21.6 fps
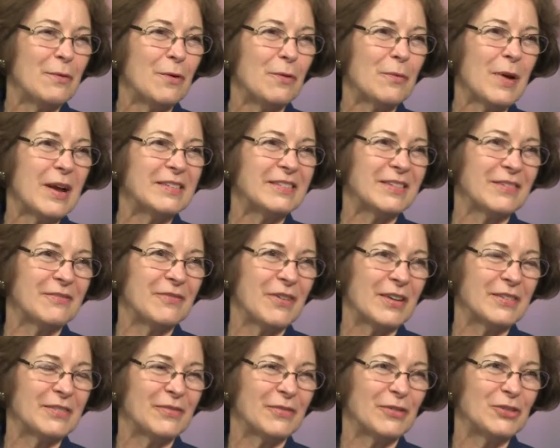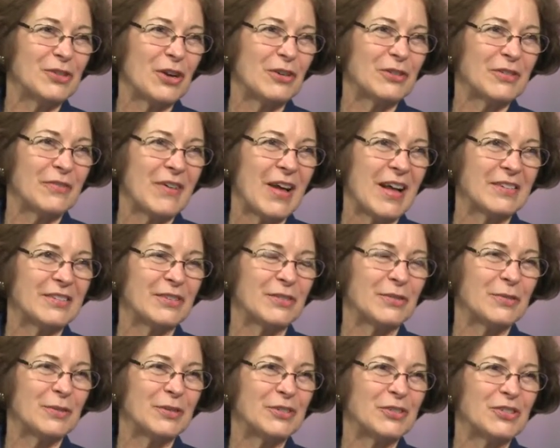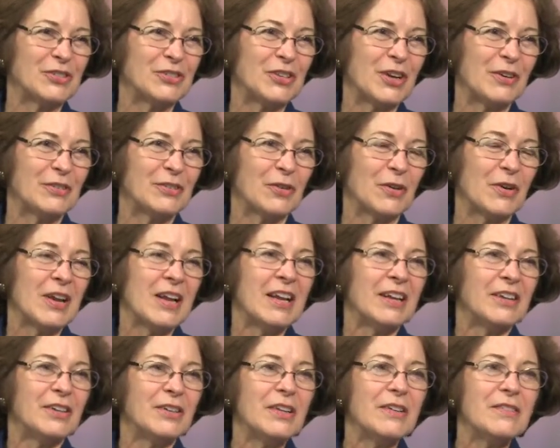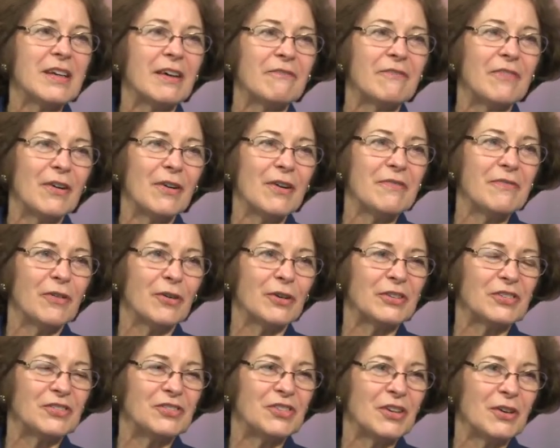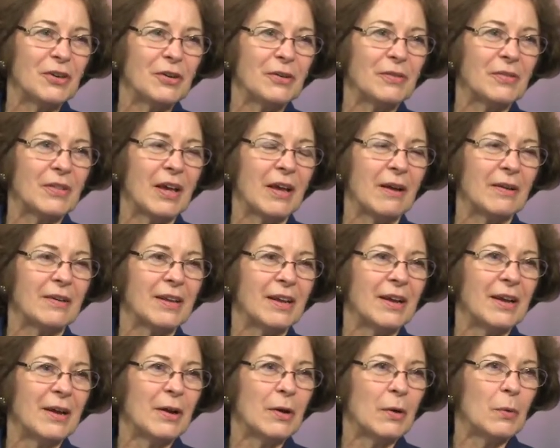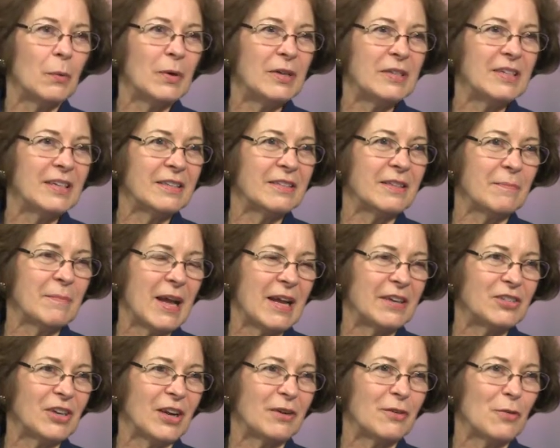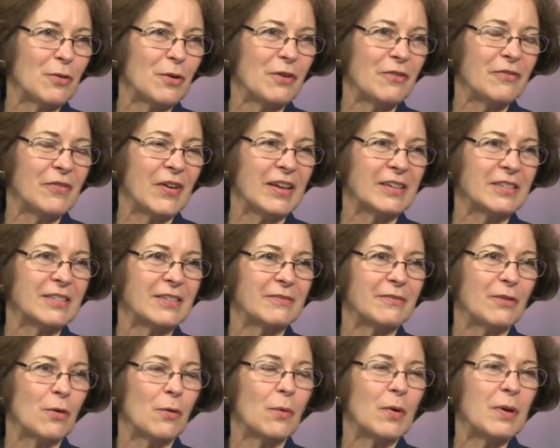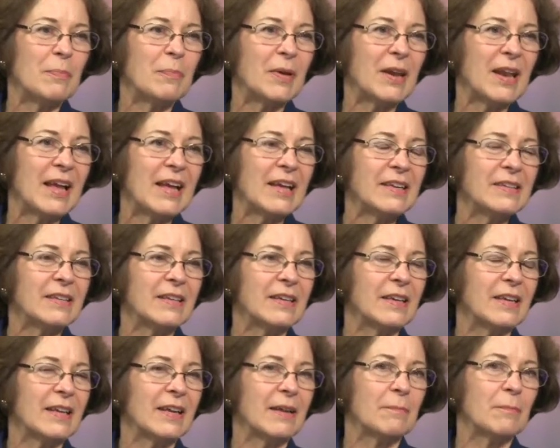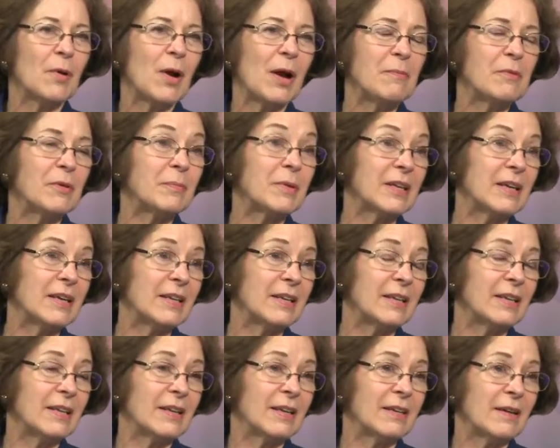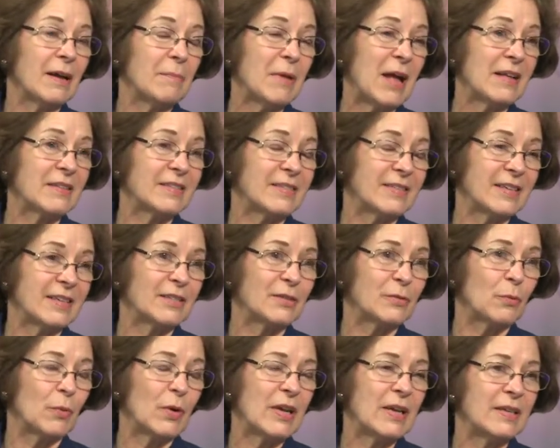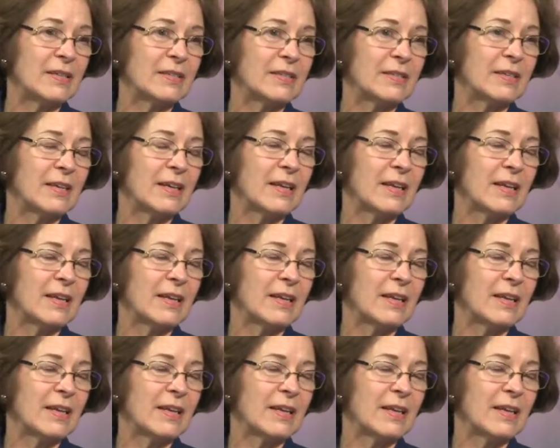raise some funds for Joseph House and Christian Shelter. You know, that very first year that we did the Magi Choral Festival, we planned it in probably about 6 weeks,